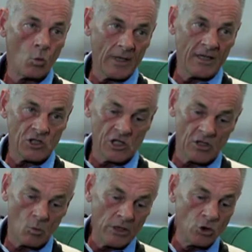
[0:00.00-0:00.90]
witnesses. And
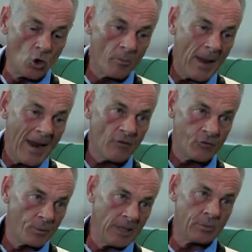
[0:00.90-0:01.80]
when you've got powerful
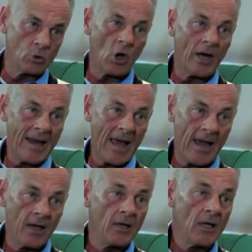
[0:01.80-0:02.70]
people like that,